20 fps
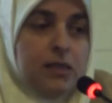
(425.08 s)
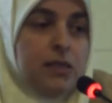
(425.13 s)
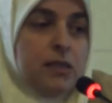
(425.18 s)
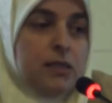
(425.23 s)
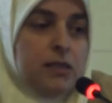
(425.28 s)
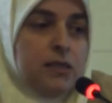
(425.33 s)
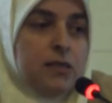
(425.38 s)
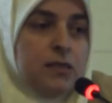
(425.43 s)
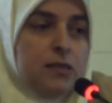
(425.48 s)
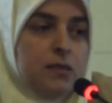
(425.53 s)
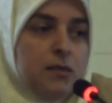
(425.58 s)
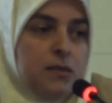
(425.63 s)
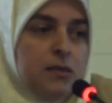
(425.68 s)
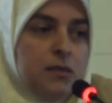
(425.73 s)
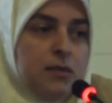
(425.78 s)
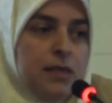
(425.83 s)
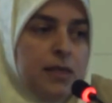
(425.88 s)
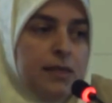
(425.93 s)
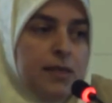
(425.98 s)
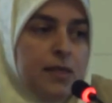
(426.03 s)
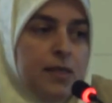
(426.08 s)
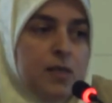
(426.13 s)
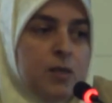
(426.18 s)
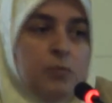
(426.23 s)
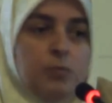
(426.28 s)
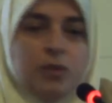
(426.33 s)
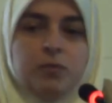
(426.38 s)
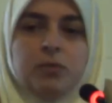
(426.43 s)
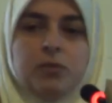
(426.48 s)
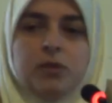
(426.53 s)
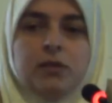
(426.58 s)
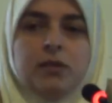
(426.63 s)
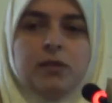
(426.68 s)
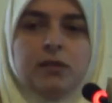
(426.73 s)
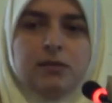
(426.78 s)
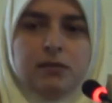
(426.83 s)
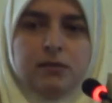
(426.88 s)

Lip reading: non-existent, and hence people